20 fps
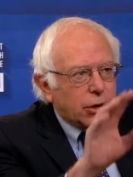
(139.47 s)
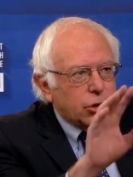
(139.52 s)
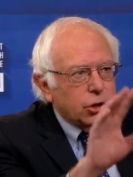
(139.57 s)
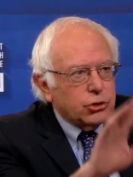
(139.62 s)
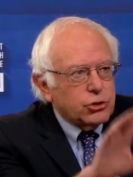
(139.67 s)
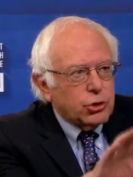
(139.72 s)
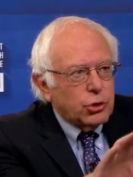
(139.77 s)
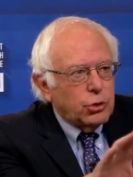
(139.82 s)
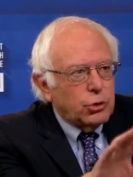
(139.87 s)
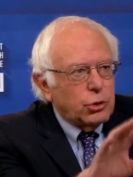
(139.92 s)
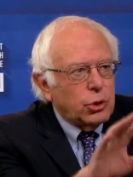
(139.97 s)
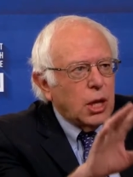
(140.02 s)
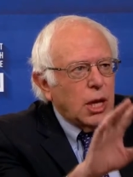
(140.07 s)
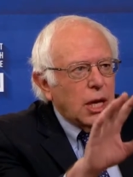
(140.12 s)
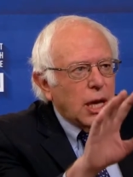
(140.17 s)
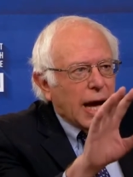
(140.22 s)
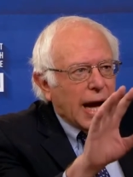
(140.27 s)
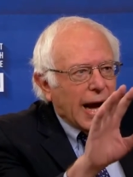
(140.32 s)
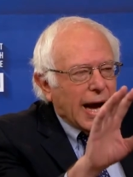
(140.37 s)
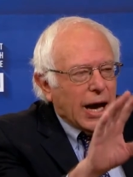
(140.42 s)
control
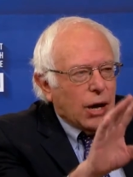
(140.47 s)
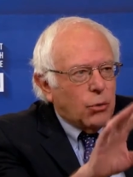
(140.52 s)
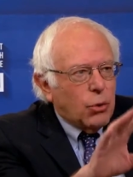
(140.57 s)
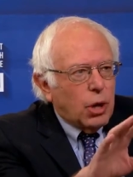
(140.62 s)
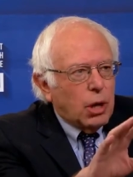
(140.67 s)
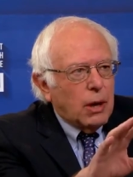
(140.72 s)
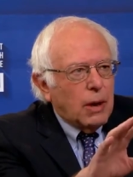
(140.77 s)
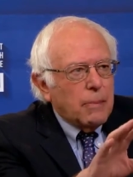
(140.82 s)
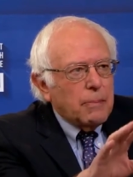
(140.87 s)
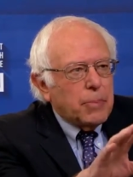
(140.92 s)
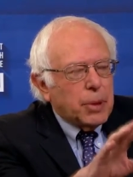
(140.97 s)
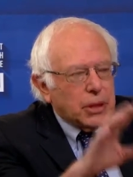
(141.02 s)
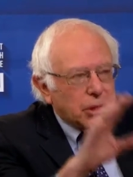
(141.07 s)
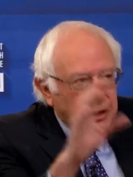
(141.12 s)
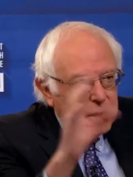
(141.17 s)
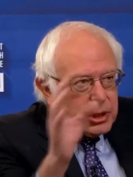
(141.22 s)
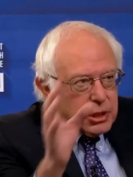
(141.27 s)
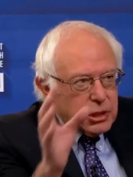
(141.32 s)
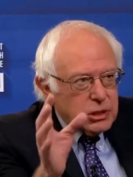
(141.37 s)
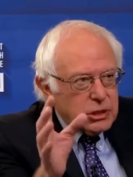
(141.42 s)
our
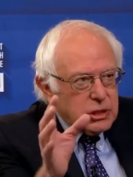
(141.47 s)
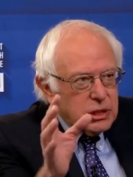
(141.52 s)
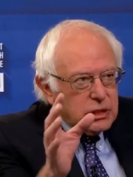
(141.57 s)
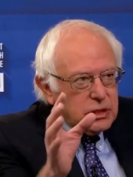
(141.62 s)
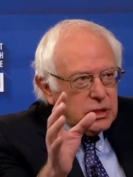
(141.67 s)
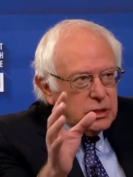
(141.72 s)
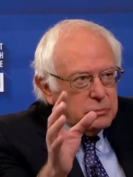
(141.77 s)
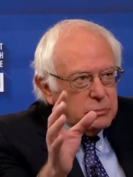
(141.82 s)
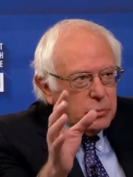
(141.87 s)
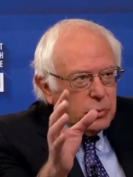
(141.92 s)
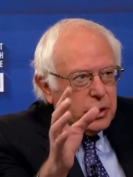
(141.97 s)
political system,